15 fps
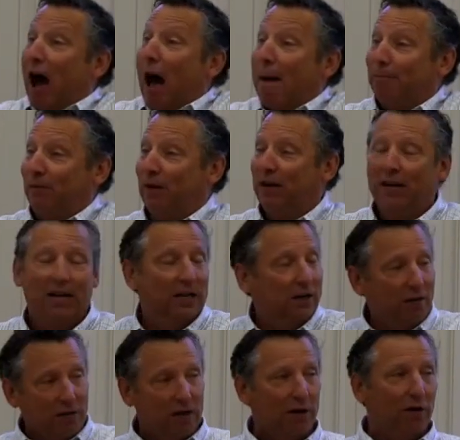adopted
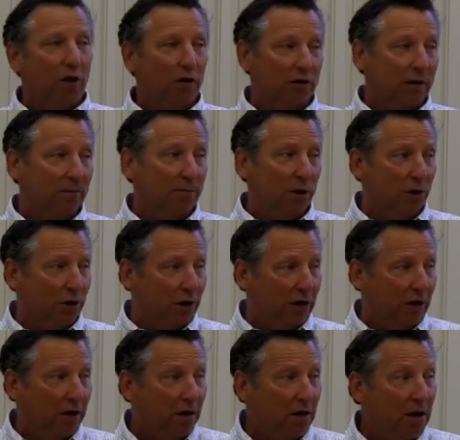into the adult
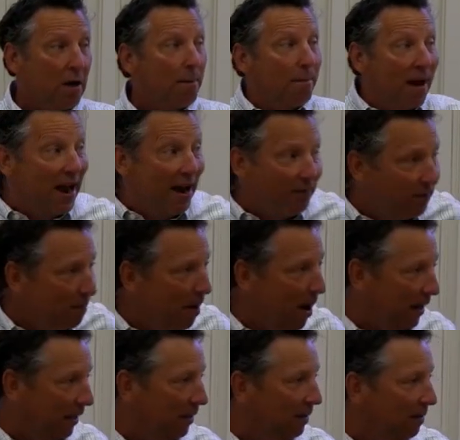community by
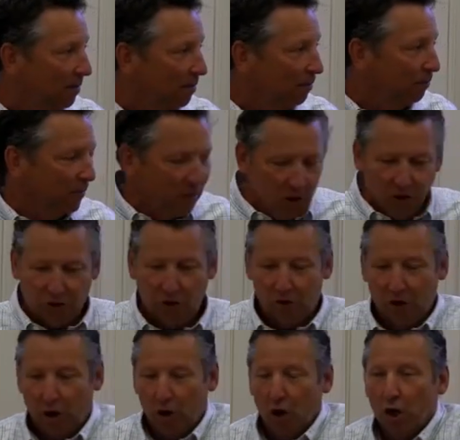everybody.
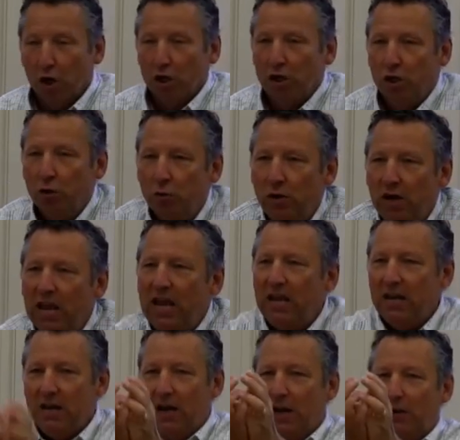So their
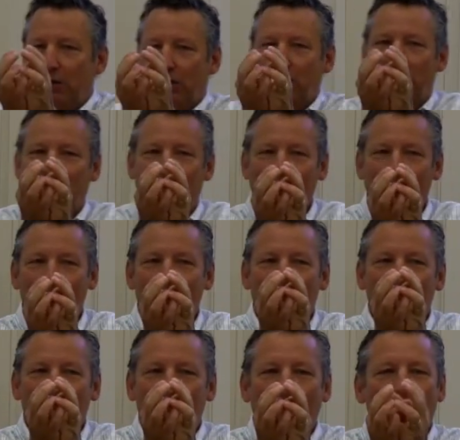uniqueness
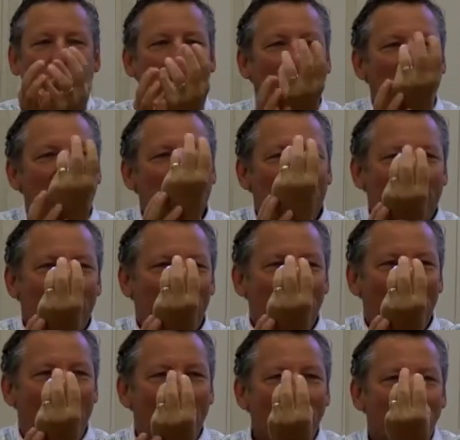was
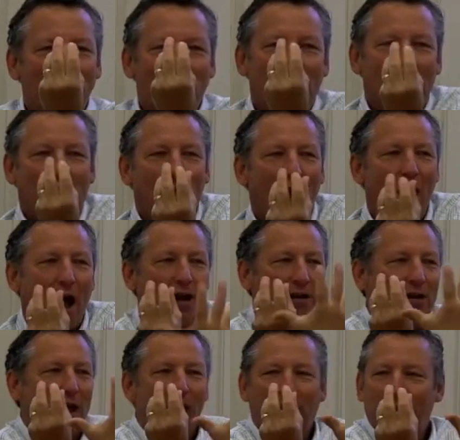identified within the
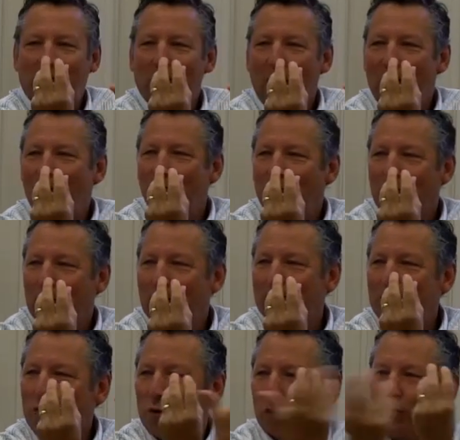context of a
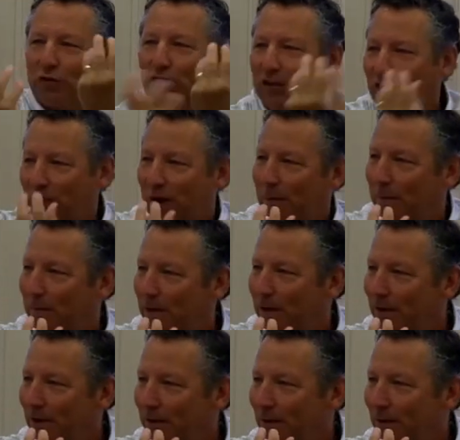communal system.